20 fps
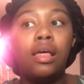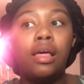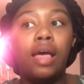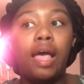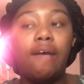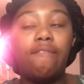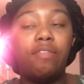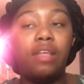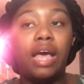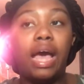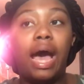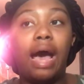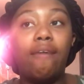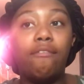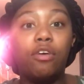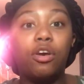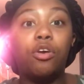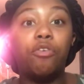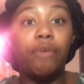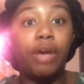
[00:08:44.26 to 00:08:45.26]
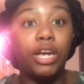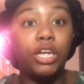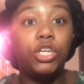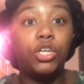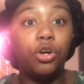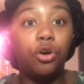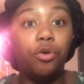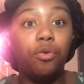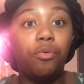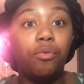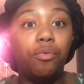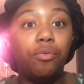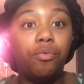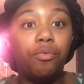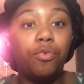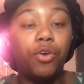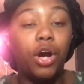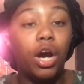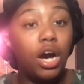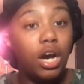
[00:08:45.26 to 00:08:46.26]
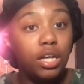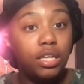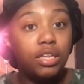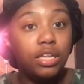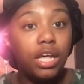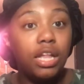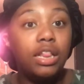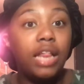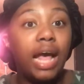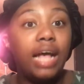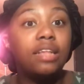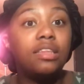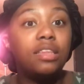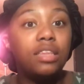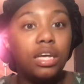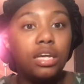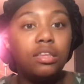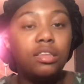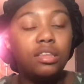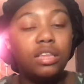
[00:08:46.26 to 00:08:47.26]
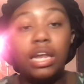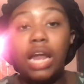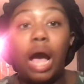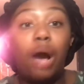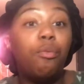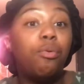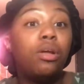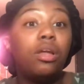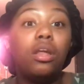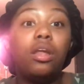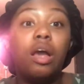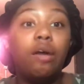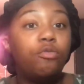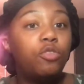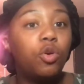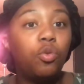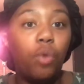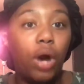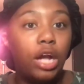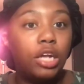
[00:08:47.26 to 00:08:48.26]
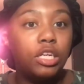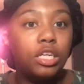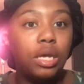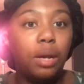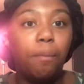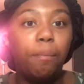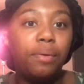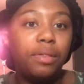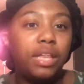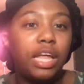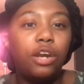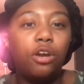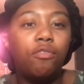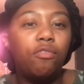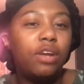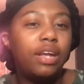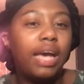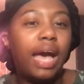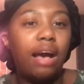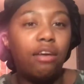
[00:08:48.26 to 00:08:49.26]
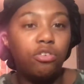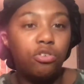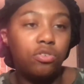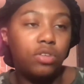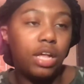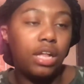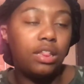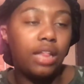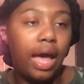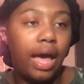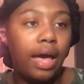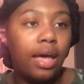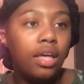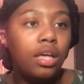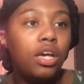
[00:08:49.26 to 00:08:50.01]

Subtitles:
if they have a great show for us in that sense, then I would love to watch it. But they don't really have shows like that.